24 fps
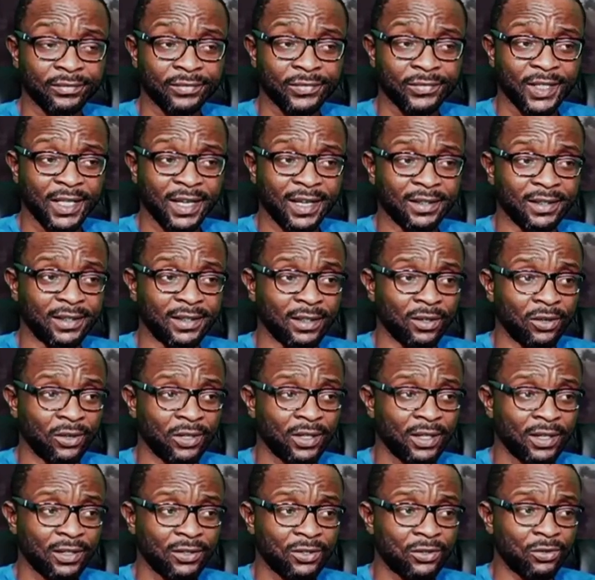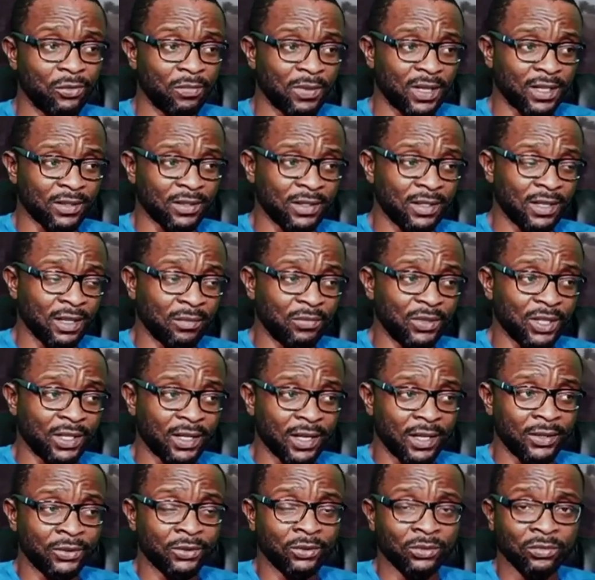and the lawyers to Mazi Nnamdi
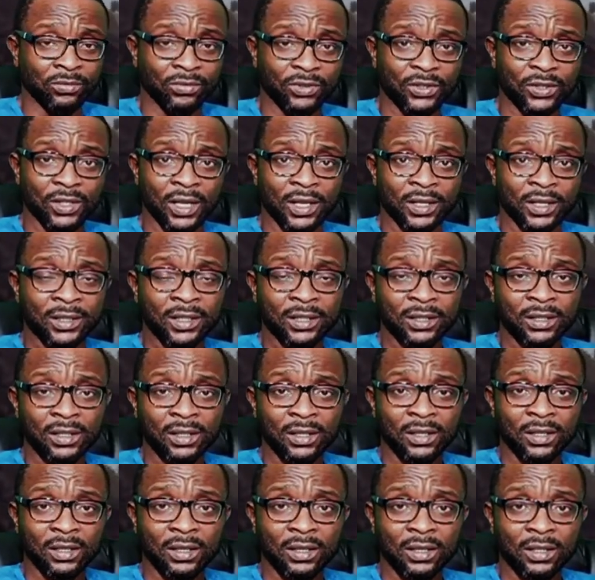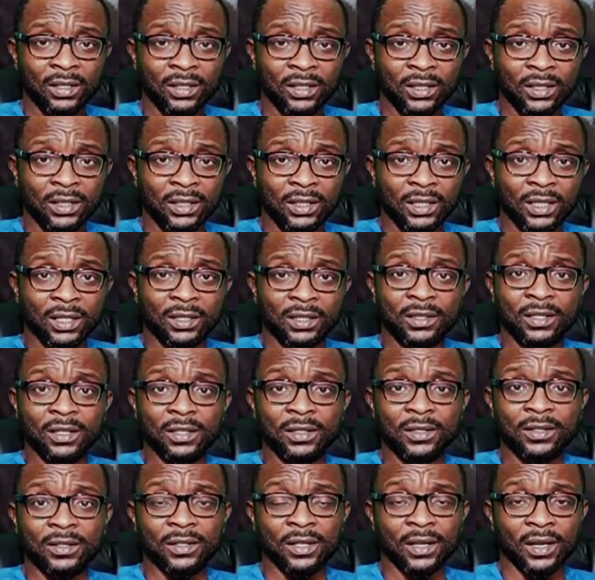Kanu said it
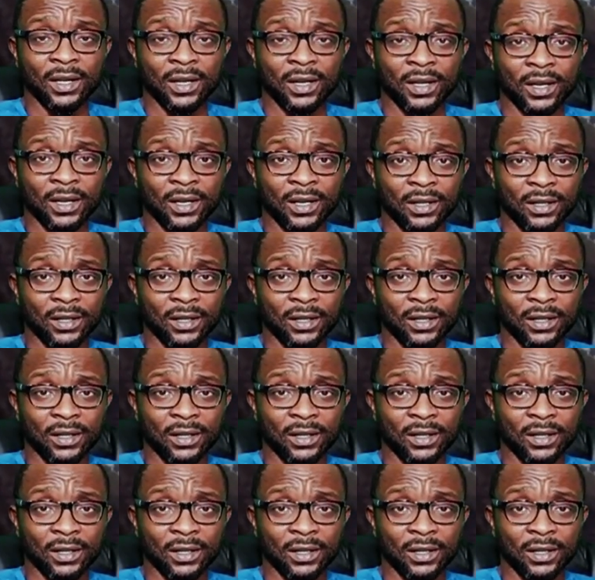is a